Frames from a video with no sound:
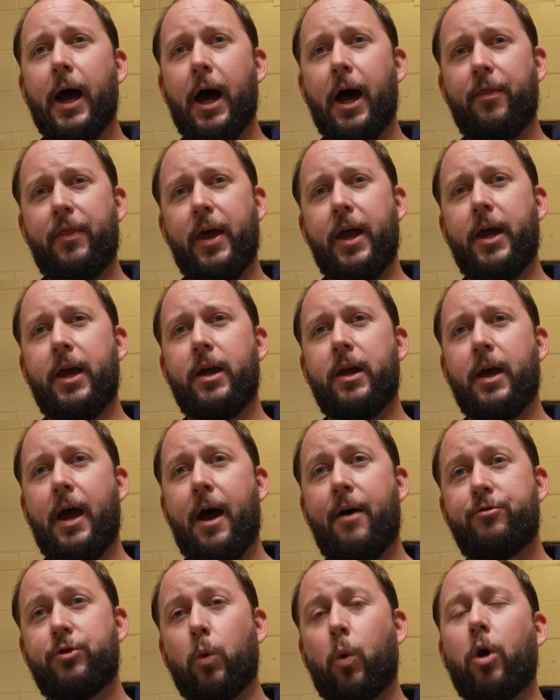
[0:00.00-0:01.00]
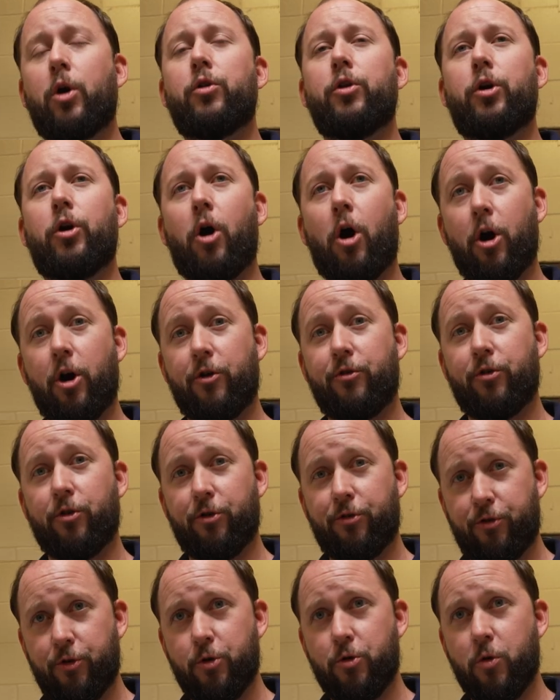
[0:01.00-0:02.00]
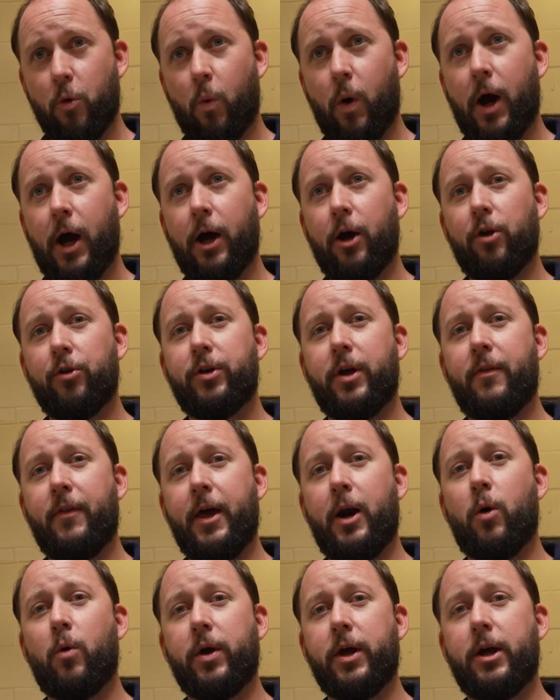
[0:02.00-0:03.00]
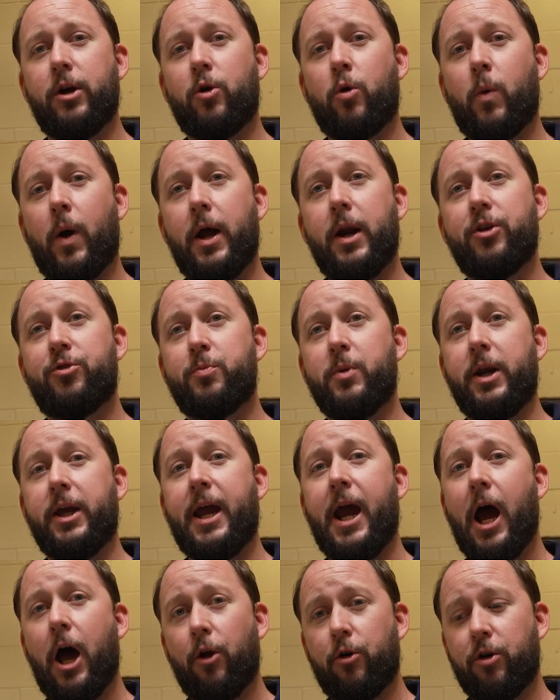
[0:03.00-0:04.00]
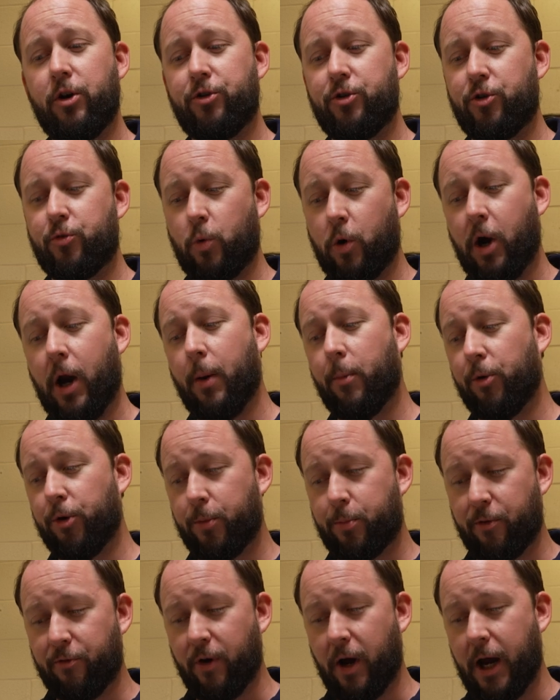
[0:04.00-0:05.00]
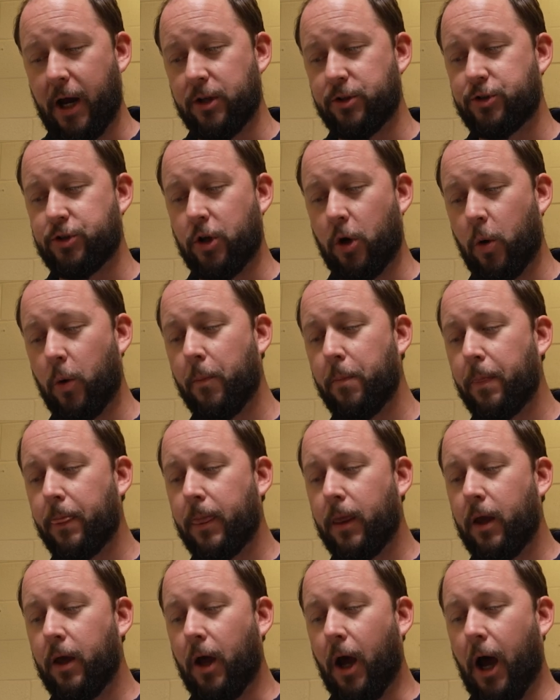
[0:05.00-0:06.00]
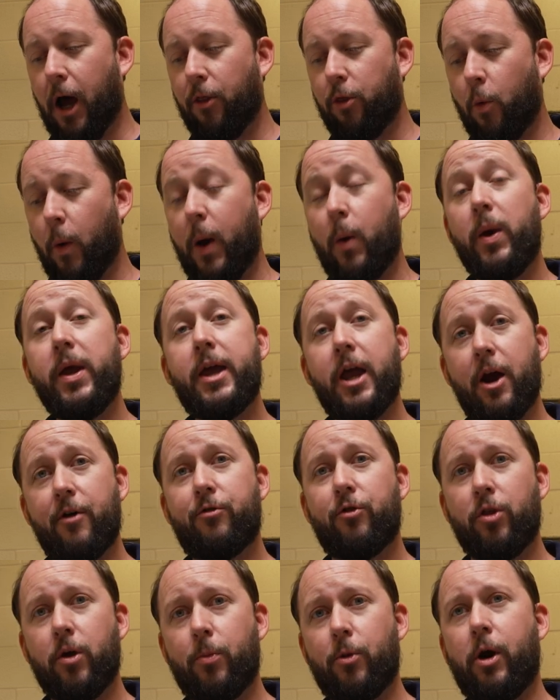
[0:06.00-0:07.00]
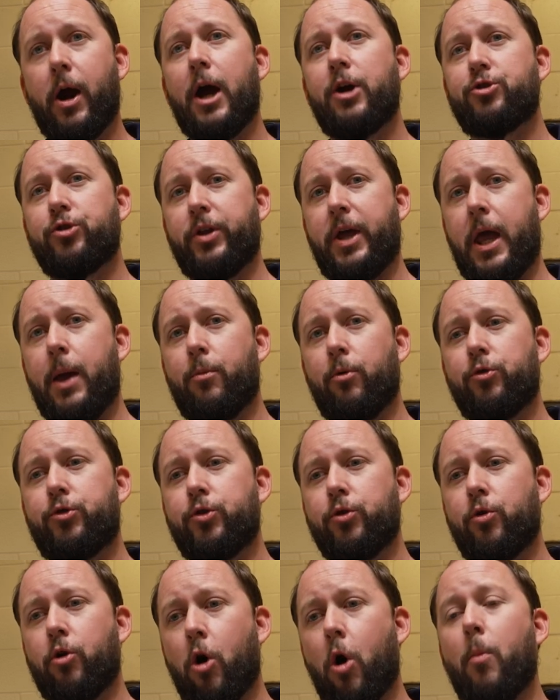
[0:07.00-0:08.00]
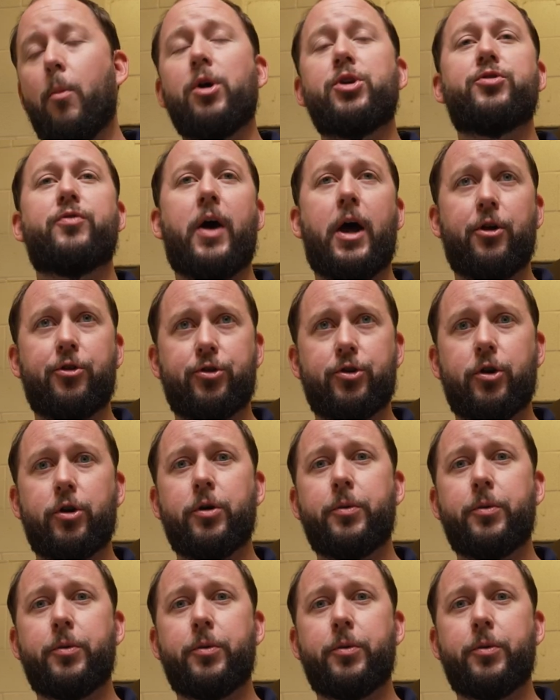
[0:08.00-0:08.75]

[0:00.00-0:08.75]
They have to work a little harder for the food in the wild, and they don't get quite as many calories as we're able to provide. So the way we care for them, they're actually able to grow much faster.